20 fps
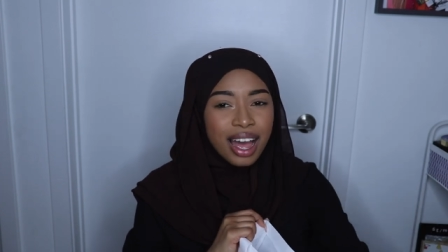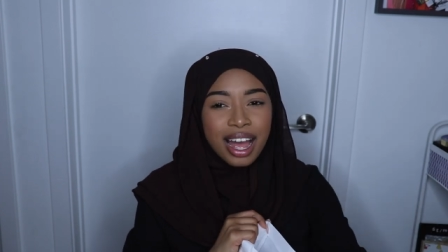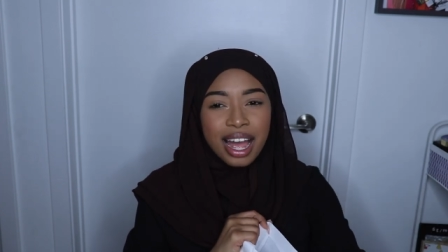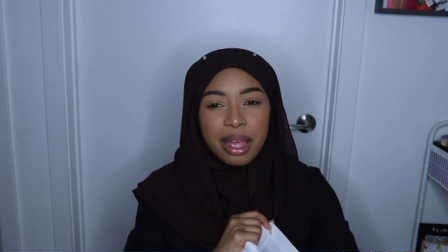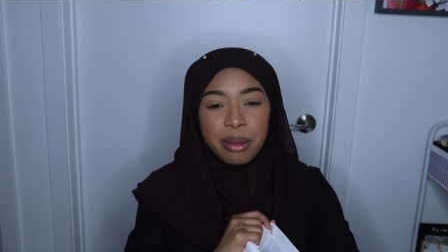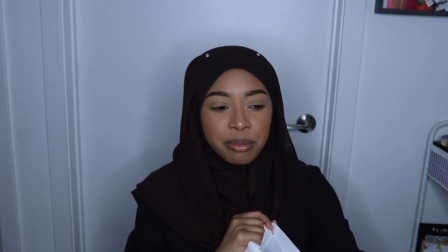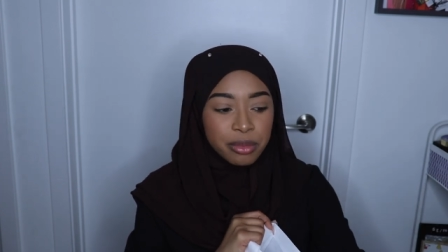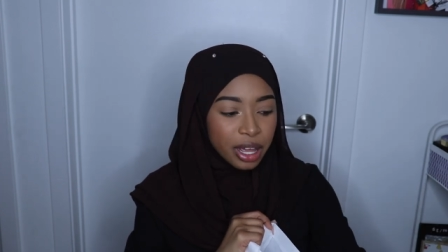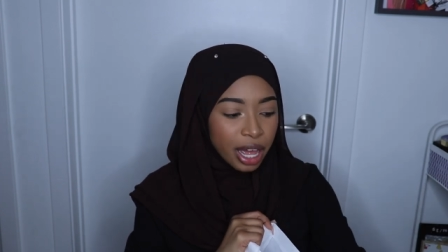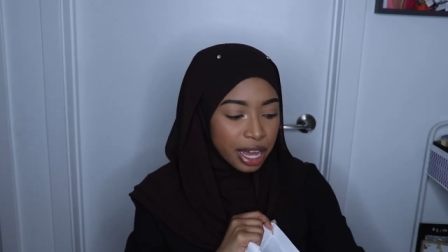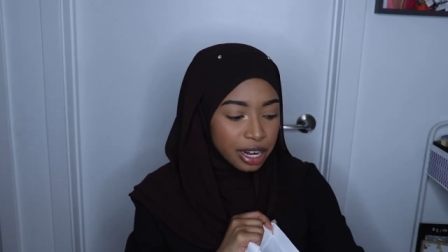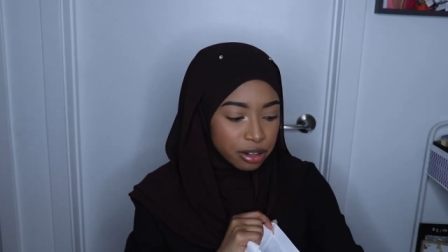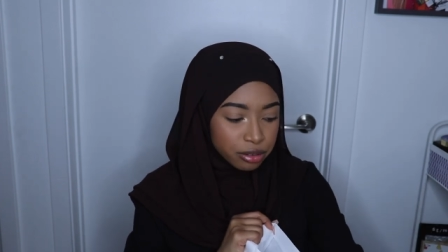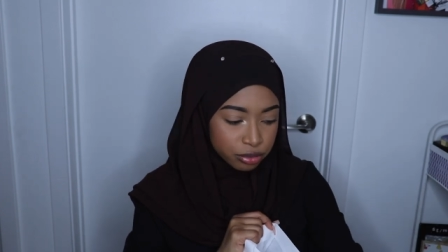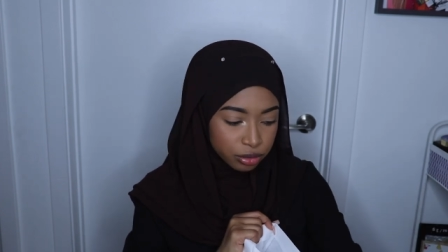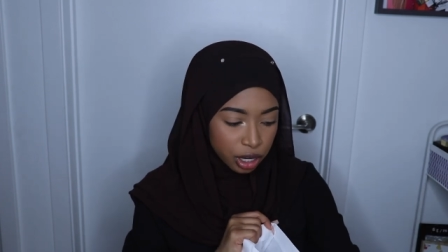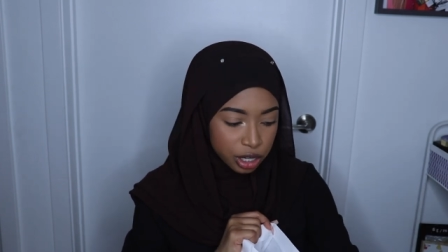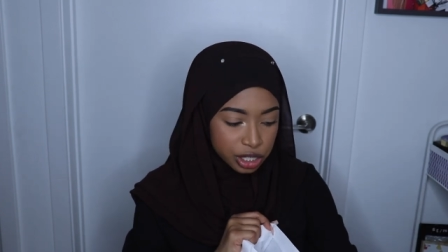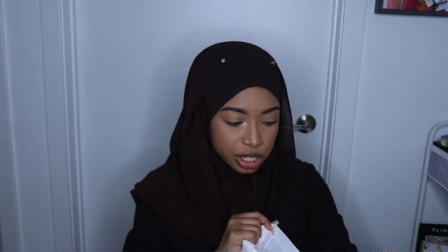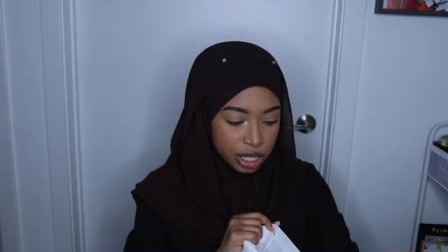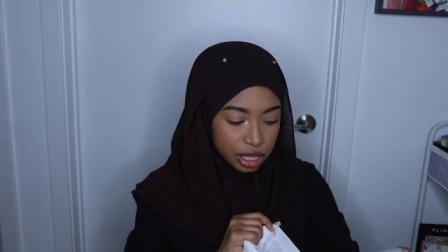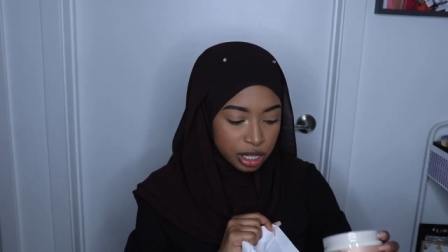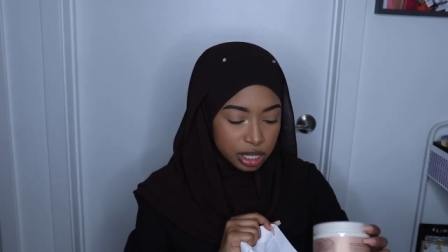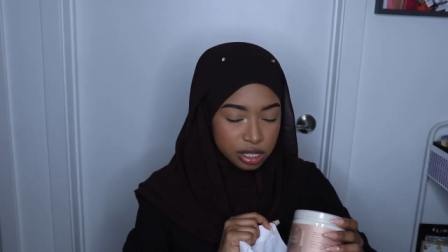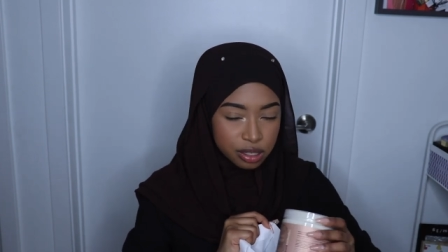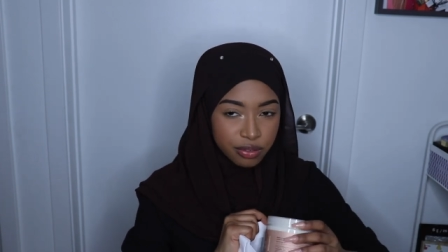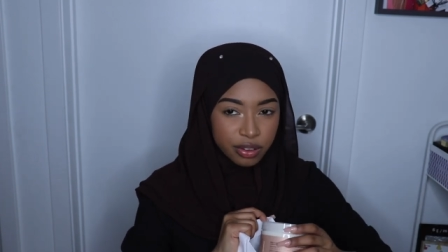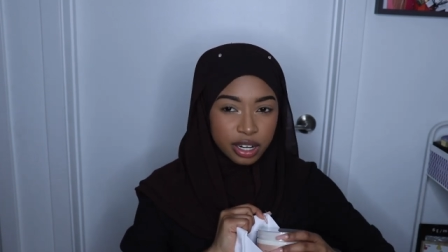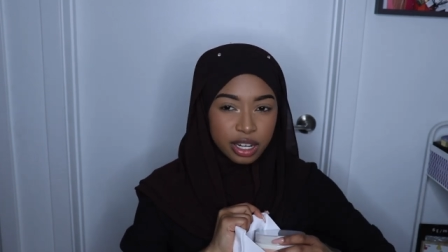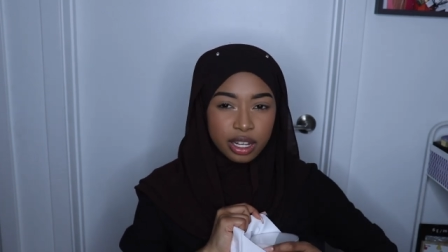I'm kind of rushing
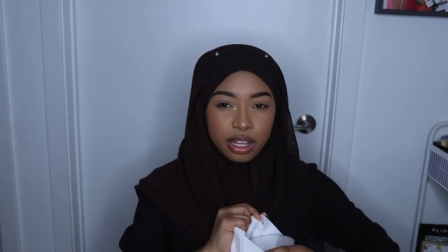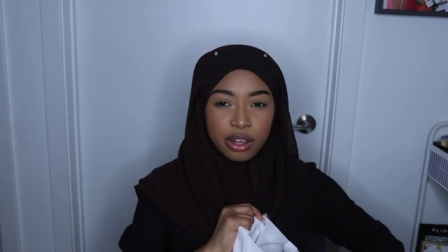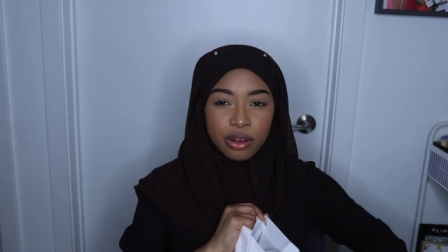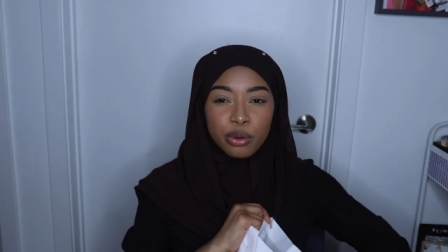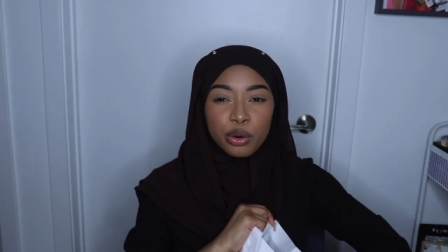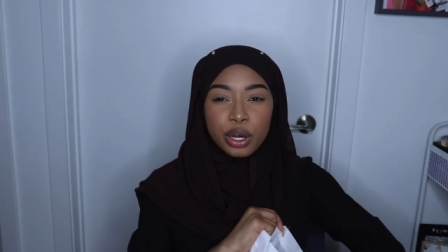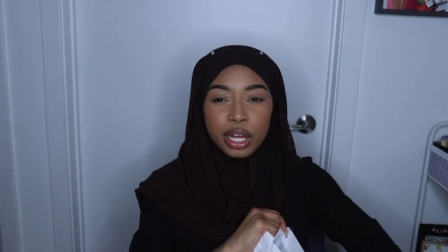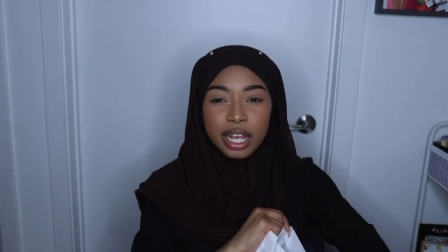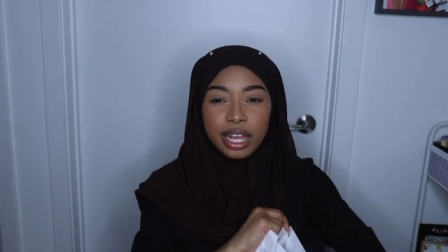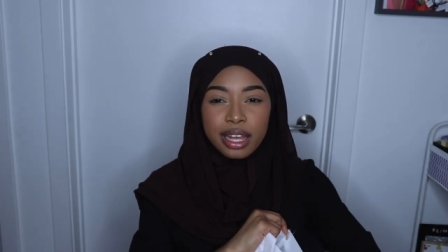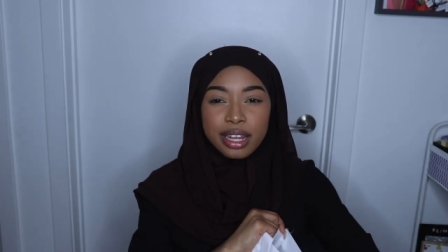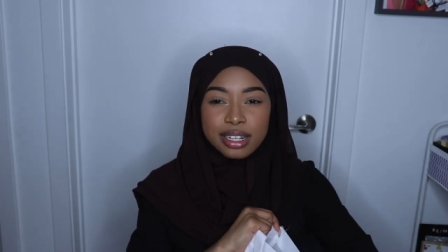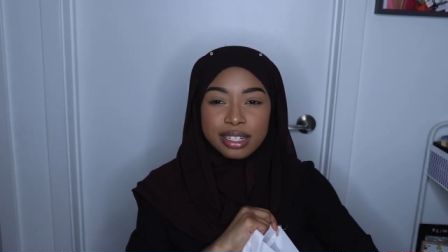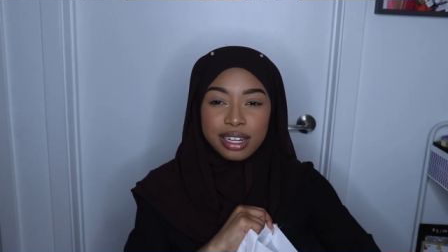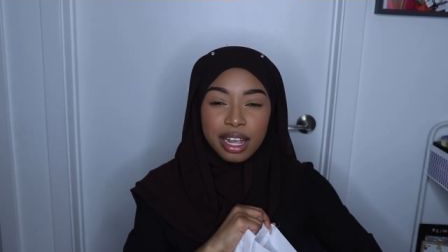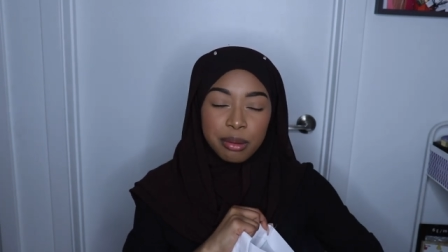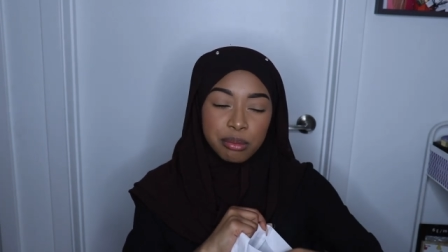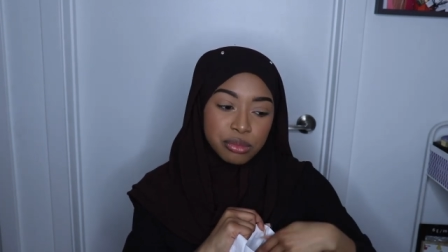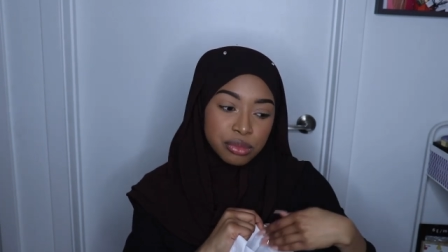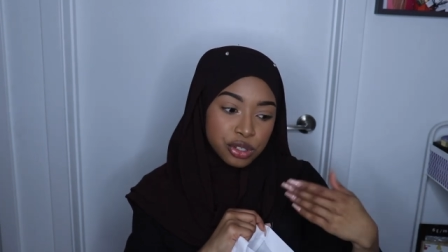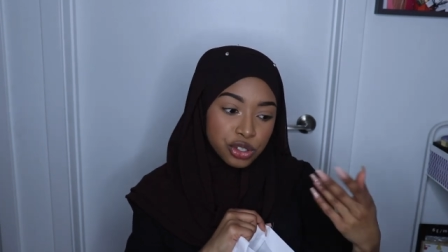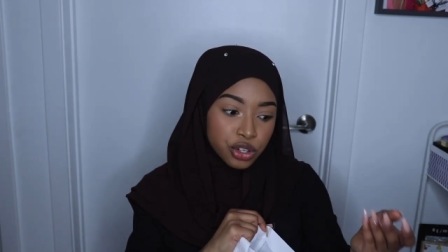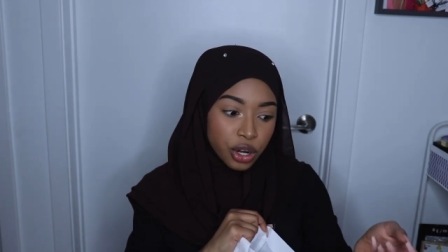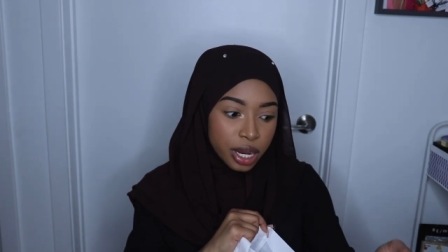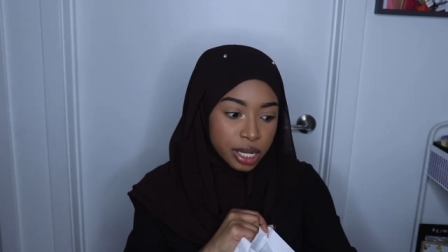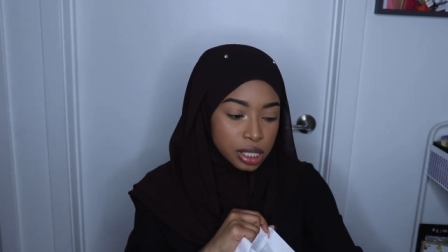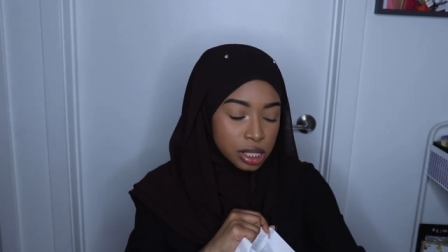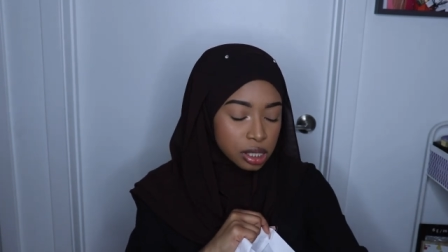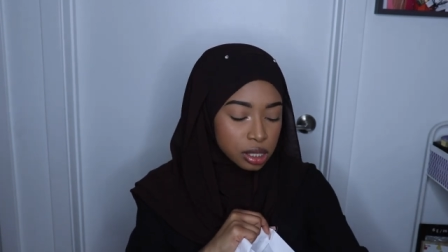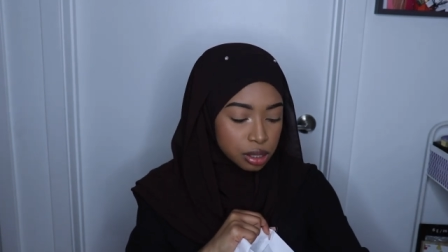this video and I'm
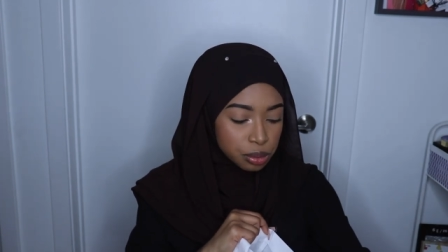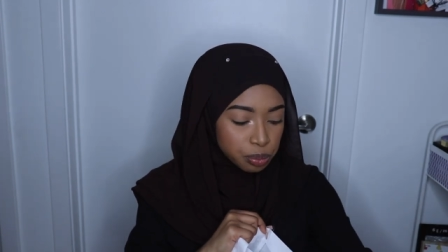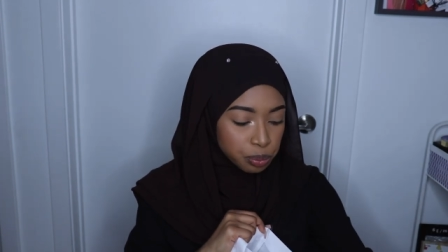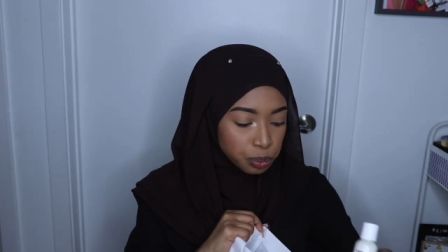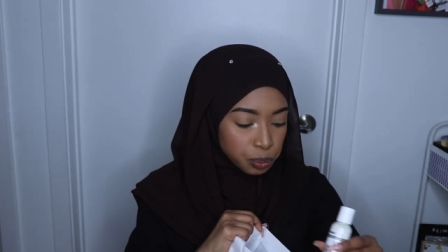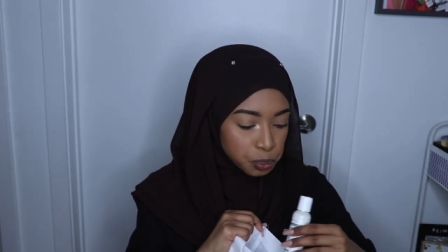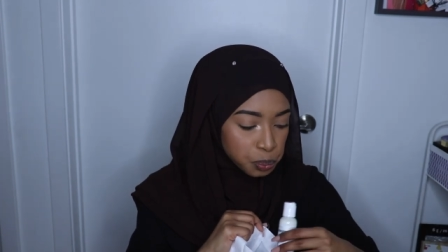stressed.